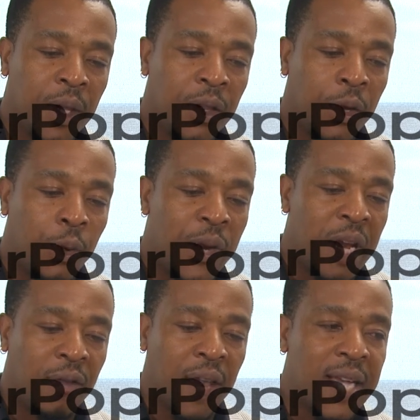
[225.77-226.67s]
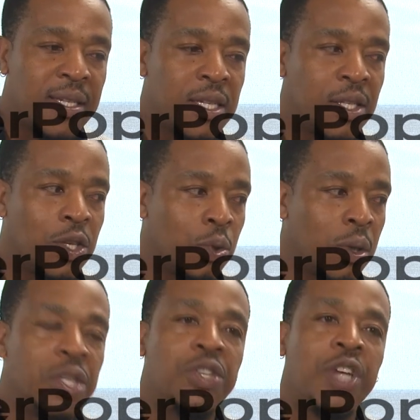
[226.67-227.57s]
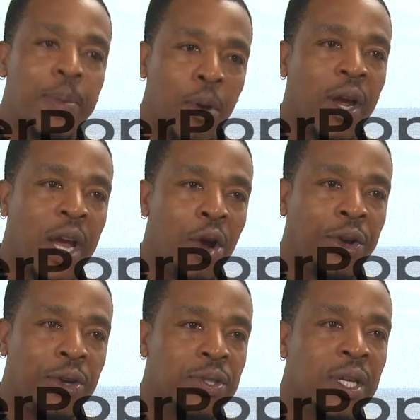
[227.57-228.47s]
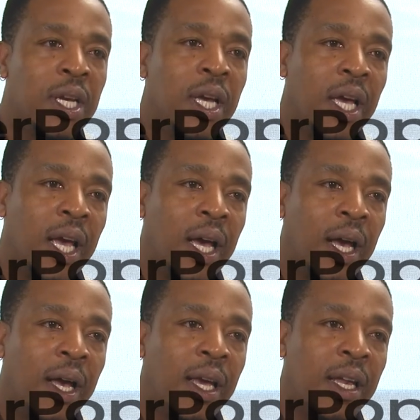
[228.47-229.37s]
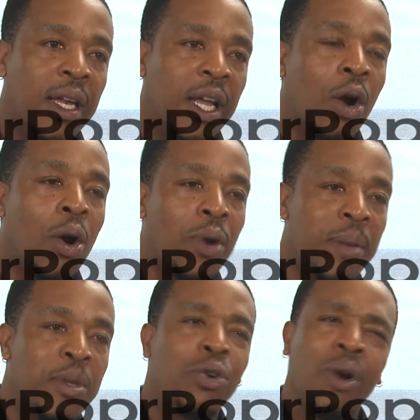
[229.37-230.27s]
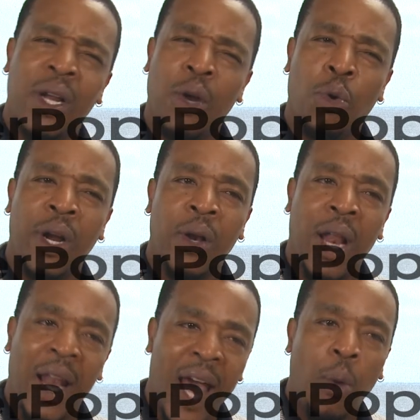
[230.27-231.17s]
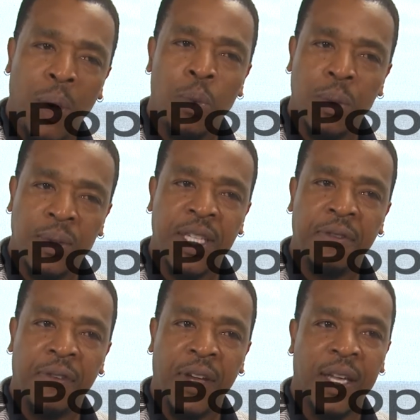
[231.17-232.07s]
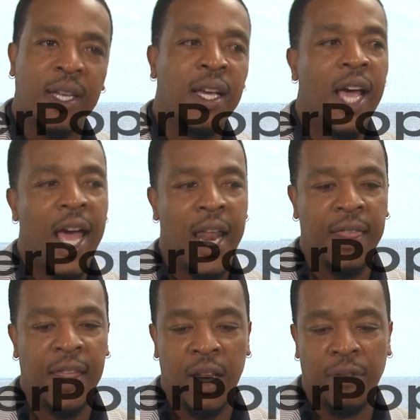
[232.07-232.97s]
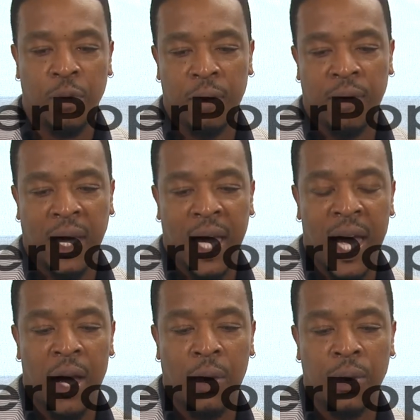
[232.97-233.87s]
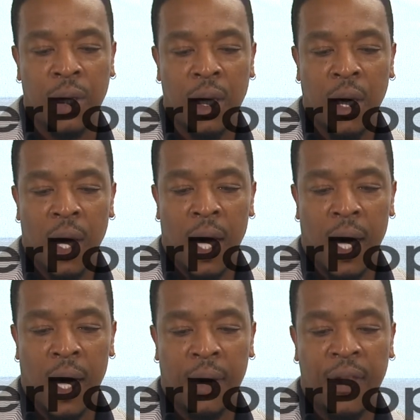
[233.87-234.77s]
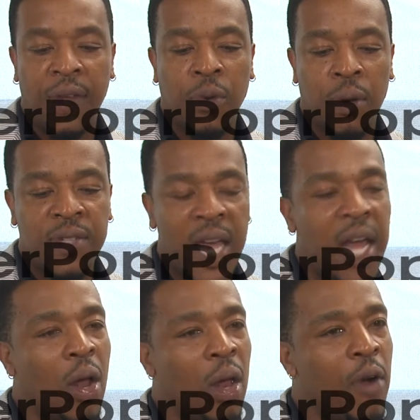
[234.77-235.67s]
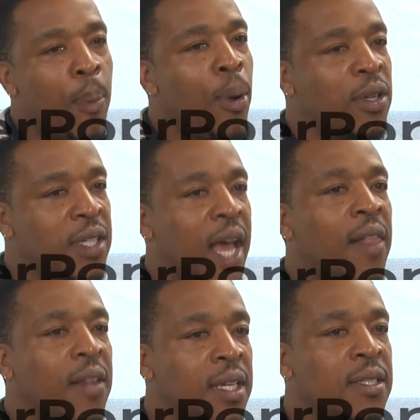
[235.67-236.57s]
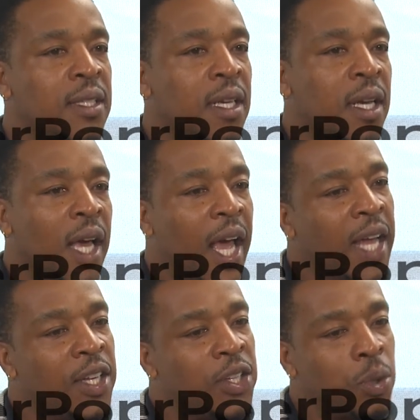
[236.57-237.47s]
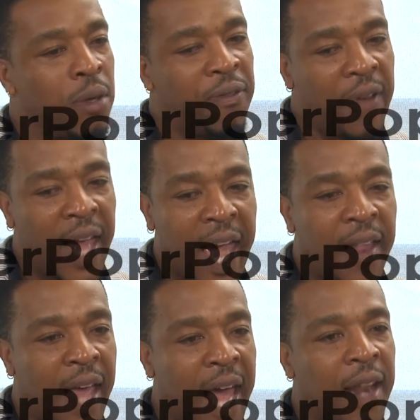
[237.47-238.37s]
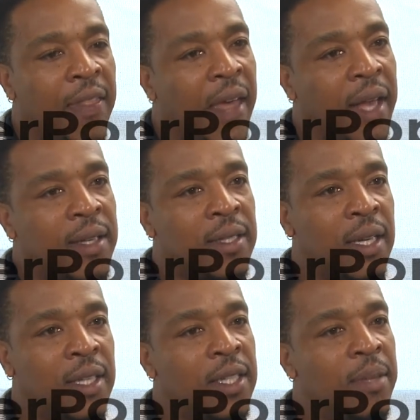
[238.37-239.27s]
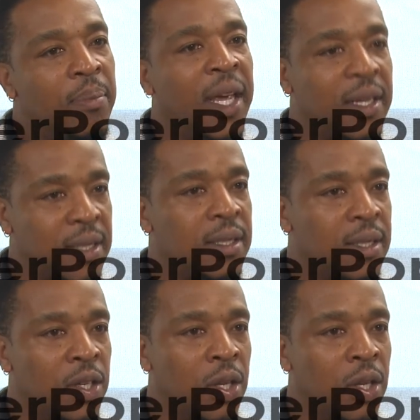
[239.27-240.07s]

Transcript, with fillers: the creative license to sort of shape our characters uh, in, in our own image or, in, in, how we see fit. And I think they've sort of allowed, uh, they've sort of taken all of our personalities and just sort of add, added that uh, to the mix, you